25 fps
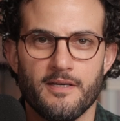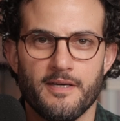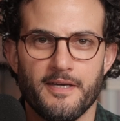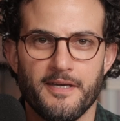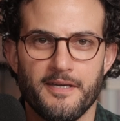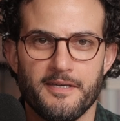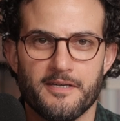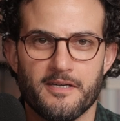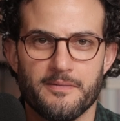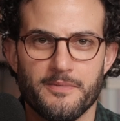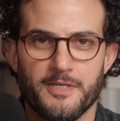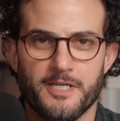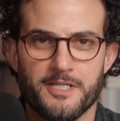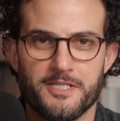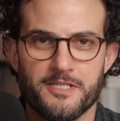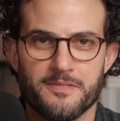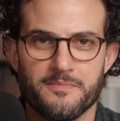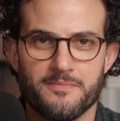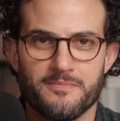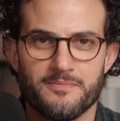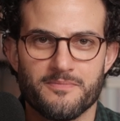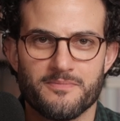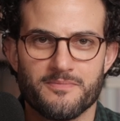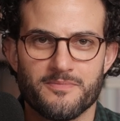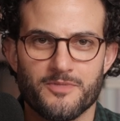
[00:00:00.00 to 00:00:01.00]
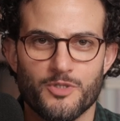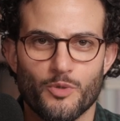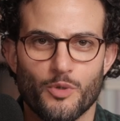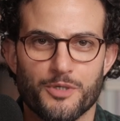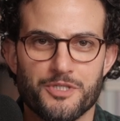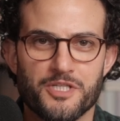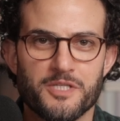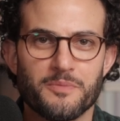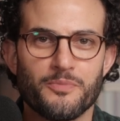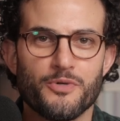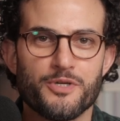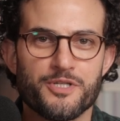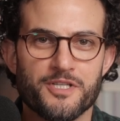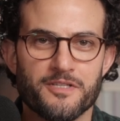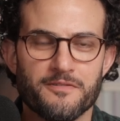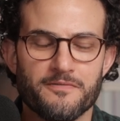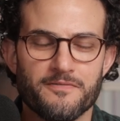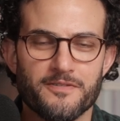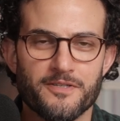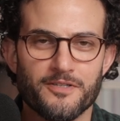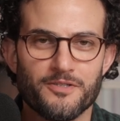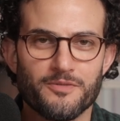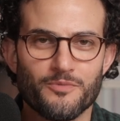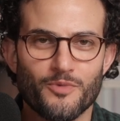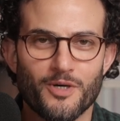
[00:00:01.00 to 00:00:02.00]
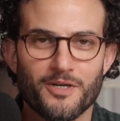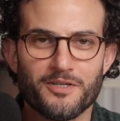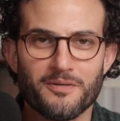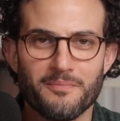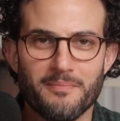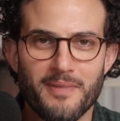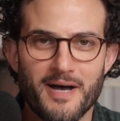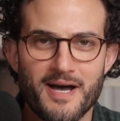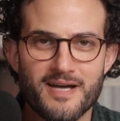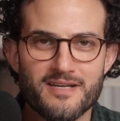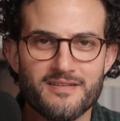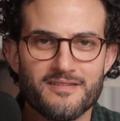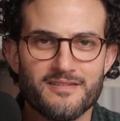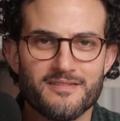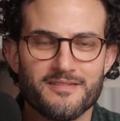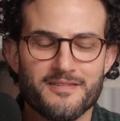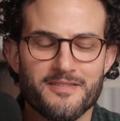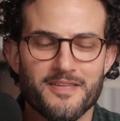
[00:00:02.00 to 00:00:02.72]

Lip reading: Hey, I'm Hesham. You're watching Pushing Film. Welcome back.